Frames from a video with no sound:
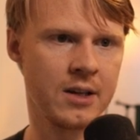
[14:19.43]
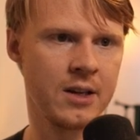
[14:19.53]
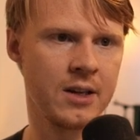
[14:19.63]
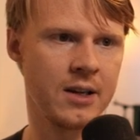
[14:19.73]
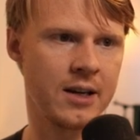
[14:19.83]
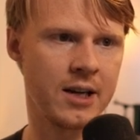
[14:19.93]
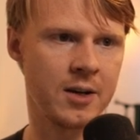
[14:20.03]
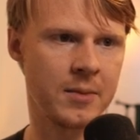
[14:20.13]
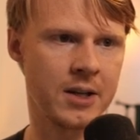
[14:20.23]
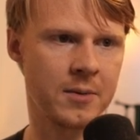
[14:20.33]

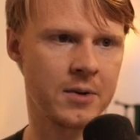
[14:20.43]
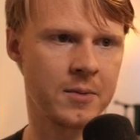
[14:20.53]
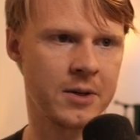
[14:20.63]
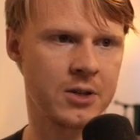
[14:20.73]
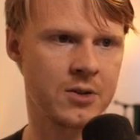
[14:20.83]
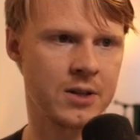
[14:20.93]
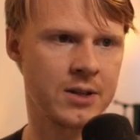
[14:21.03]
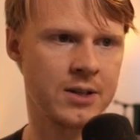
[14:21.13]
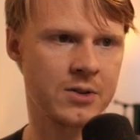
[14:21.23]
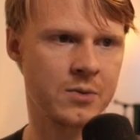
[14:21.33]
and I'm going to make sure that
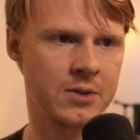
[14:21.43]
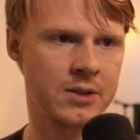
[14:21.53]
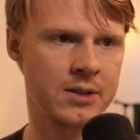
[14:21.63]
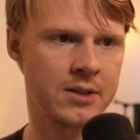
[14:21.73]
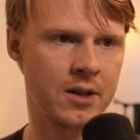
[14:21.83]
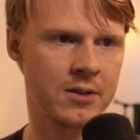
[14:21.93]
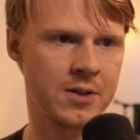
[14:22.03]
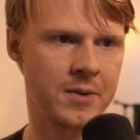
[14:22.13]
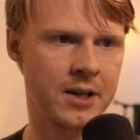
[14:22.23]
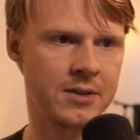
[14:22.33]
this one is colored
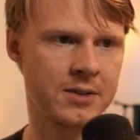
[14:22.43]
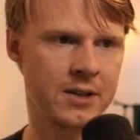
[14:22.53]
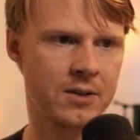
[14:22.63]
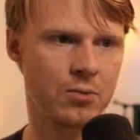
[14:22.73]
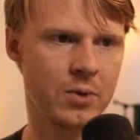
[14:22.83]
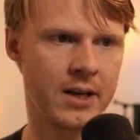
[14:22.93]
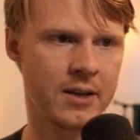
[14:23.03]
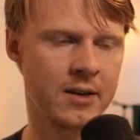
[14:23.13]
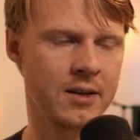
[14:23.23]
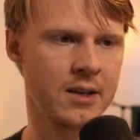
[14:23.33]
something else like red.
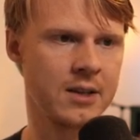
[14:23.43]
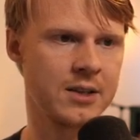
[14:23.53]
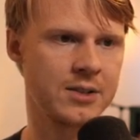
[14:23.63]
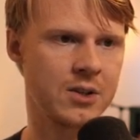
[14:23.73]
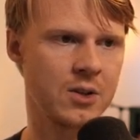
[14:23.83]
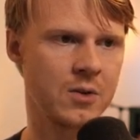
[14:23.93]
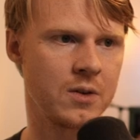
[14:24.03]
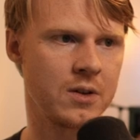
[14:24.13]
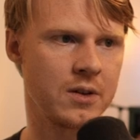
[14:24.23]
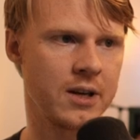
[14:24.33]
So
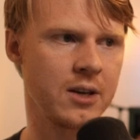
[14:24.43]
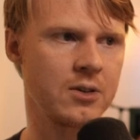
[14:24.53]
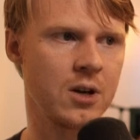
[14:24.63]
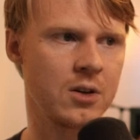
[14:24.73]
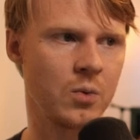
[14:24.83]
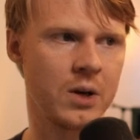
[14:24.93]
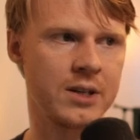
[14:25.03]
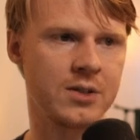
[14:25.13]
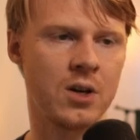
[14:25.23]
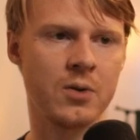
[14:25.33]
character Arc 1 is
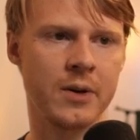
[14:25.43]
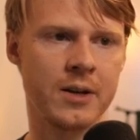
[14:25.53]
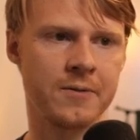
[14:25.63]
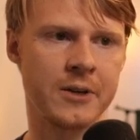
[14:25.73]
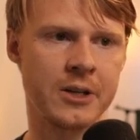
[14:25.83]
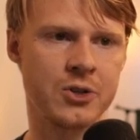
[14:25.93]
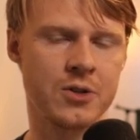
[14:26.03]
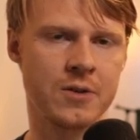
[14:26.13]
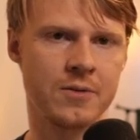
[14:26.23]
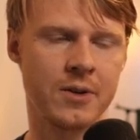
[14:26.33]
already finished,
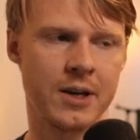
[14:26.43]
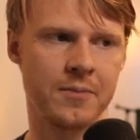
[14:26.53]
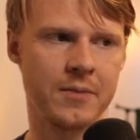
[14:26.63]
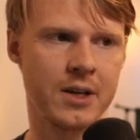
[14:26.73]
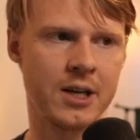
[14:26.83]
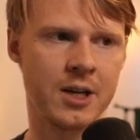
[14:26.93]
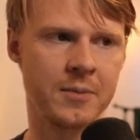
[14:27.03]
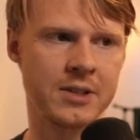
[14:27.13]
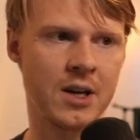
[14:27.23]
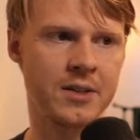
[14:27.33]
right?
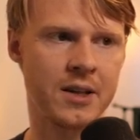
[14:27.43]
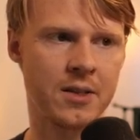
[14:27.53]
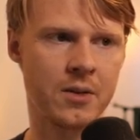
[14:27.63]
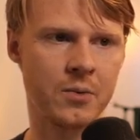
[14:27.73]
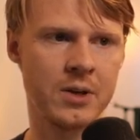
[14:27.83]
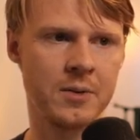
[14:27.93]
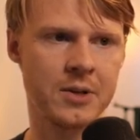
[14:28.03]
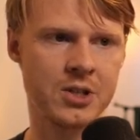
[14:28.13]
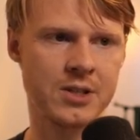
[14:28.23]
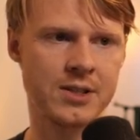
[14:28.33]
It's got that 3
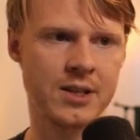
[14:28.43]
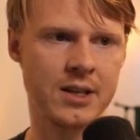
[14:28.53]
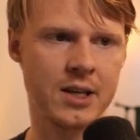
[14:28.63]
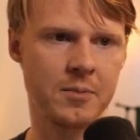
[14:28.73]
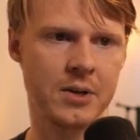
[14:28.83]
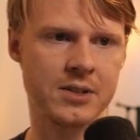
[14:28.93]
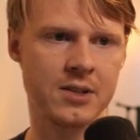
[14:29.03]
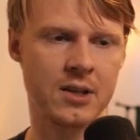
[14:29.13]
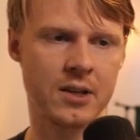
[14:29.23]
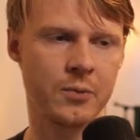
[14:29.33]
missions in there, but
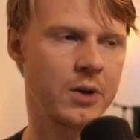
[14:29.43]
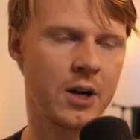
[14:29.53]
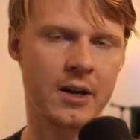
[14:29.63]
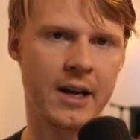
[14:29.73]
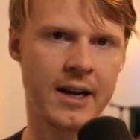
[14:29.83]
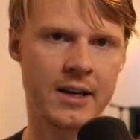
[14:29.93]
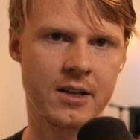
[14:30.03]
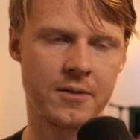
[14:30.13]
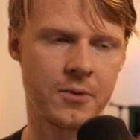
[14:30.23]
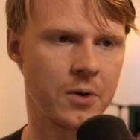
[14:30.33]
we're not going to add in
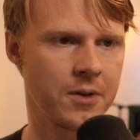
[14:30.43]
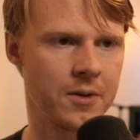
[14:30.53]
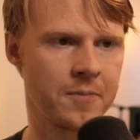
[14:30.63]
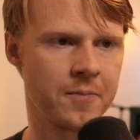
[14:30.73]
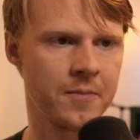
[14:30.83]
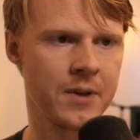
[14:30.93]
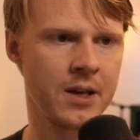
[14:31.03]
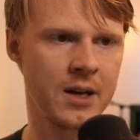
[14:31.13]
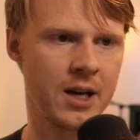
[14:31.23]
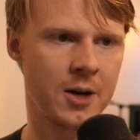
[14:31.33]
a 4th.
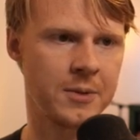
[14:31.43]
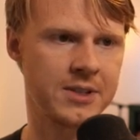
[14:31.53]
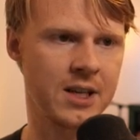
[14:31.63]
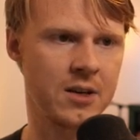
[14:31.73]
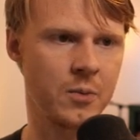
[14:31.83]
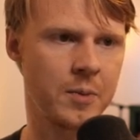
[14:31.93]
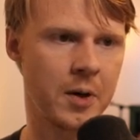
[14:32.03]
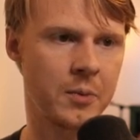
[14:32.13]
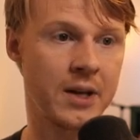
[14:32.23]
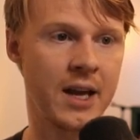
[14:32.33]
Instead, but
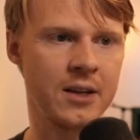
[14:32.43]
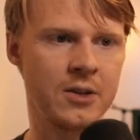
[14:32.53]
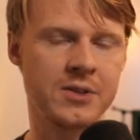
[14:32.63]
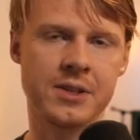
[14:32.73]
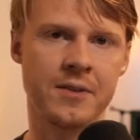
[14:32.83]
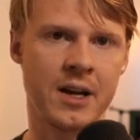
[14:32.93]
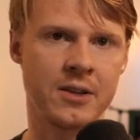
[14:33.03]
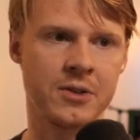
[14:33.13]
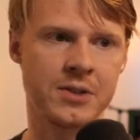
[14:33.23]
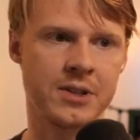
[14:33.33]
we can use the
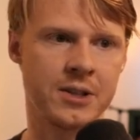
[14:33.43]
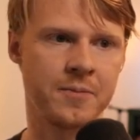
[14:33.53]
value still.